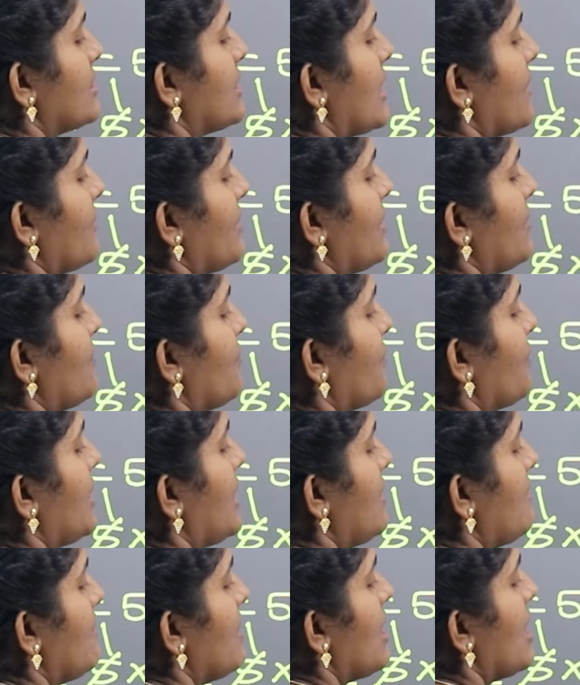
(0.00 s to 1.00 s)
7
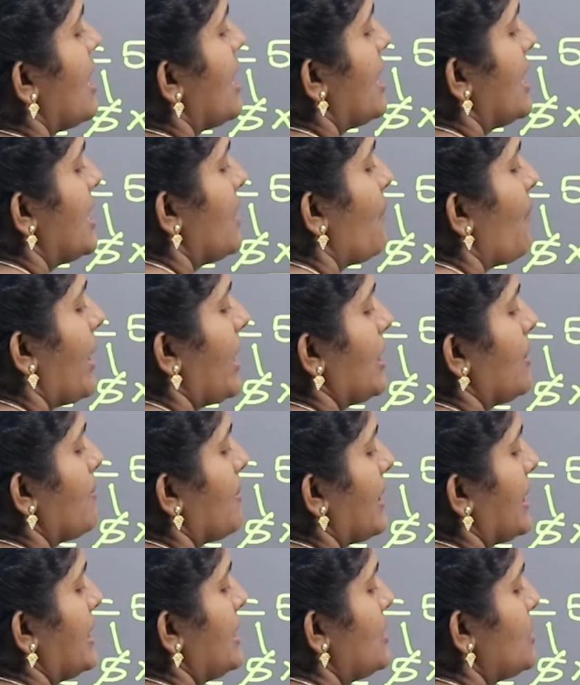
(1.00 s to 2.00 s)
5, divide
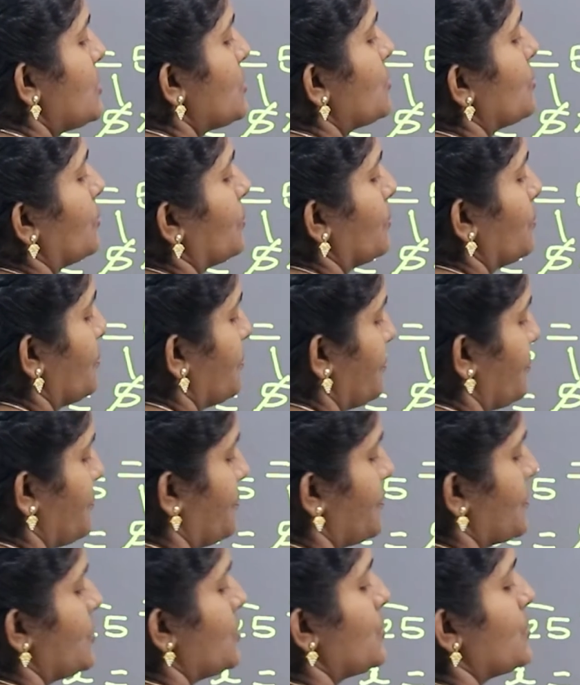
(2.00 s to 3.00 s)
by 2.
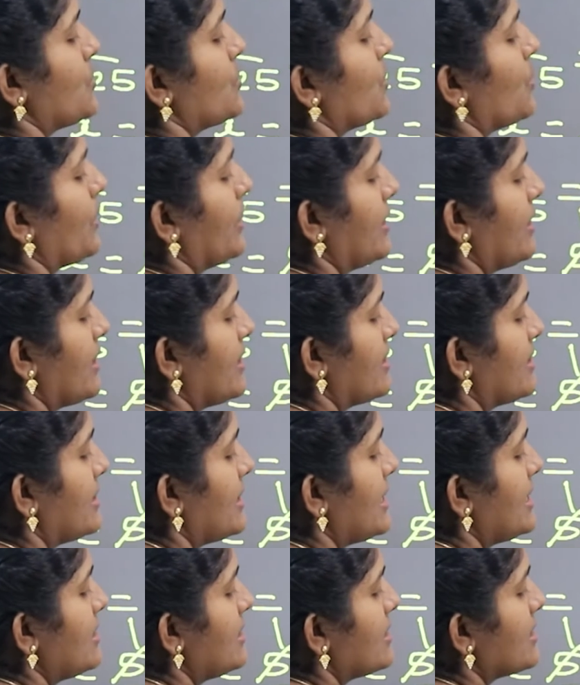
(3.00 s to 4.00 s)
So, in the
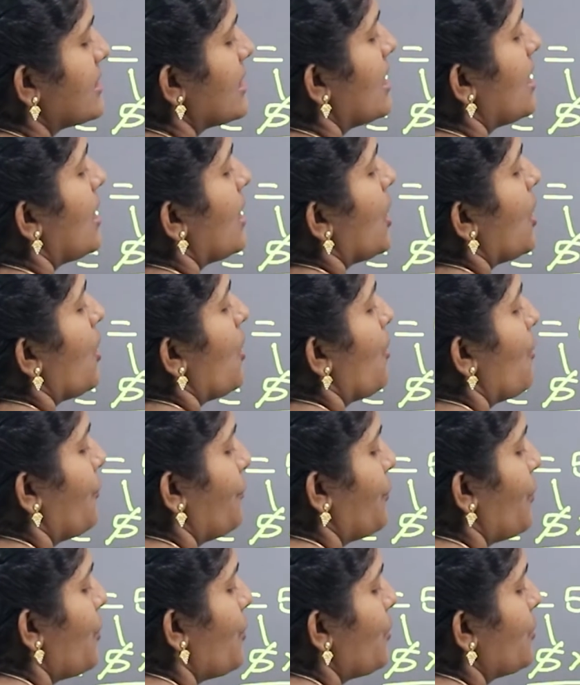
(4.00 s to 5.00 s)
sense,
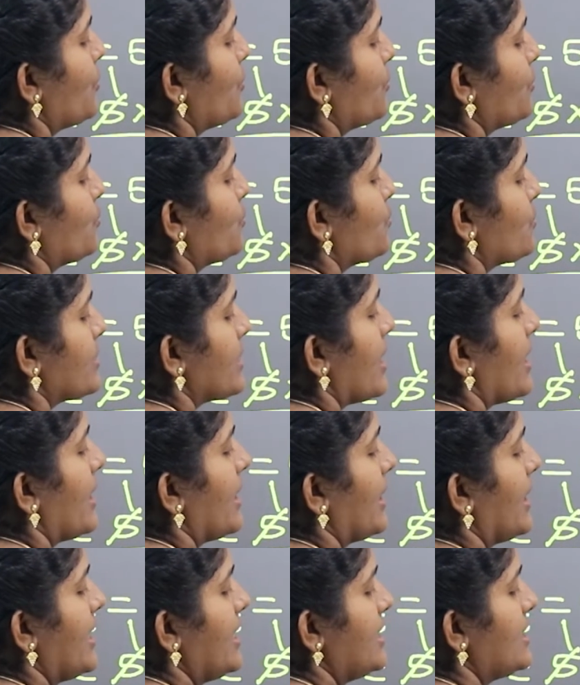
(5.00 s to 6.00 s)
4 2s
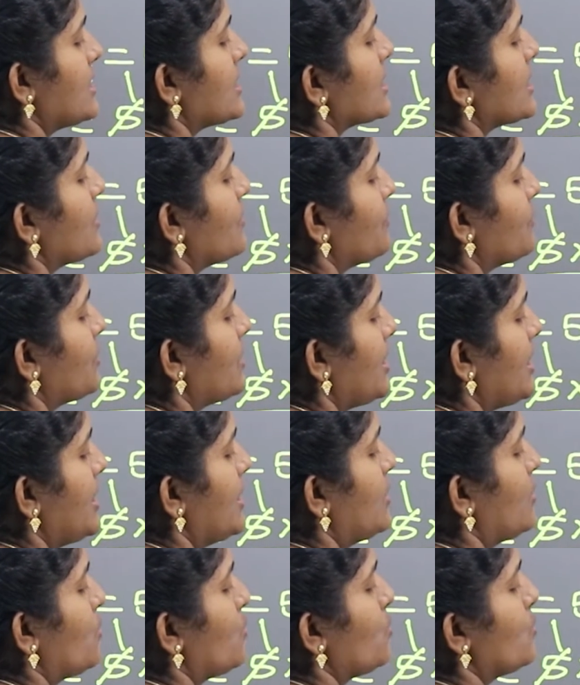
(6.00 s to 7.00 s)
are 8,
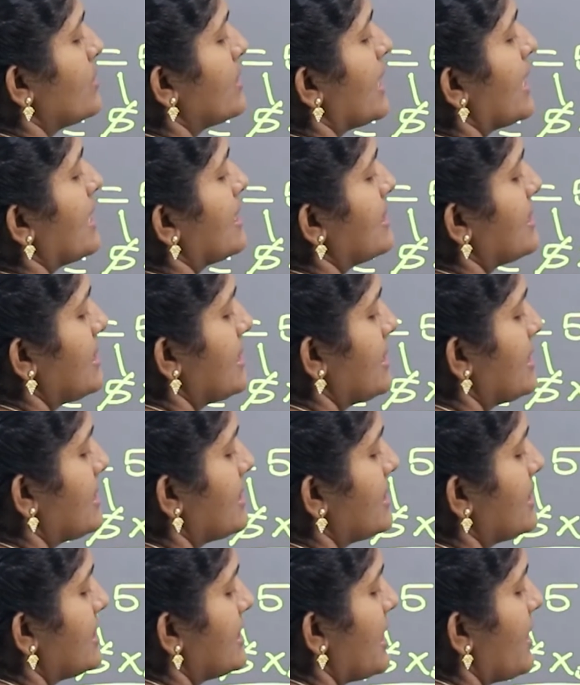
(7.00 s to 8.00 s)
3 2s are 6,
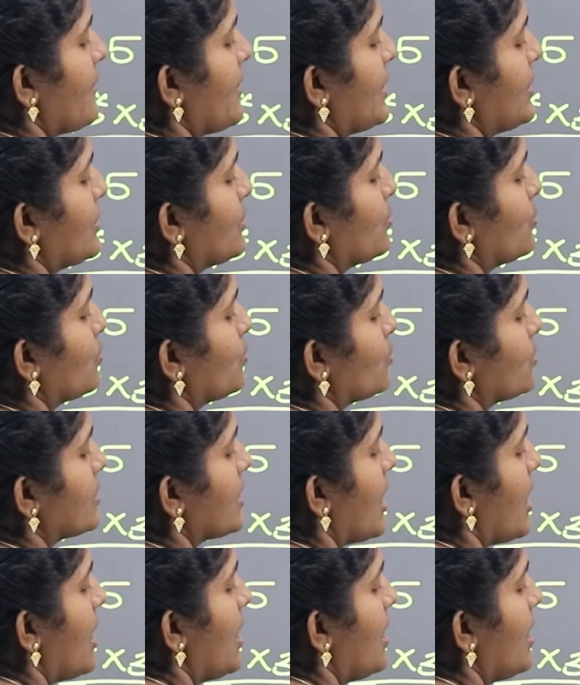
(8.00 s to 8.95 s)
7 2s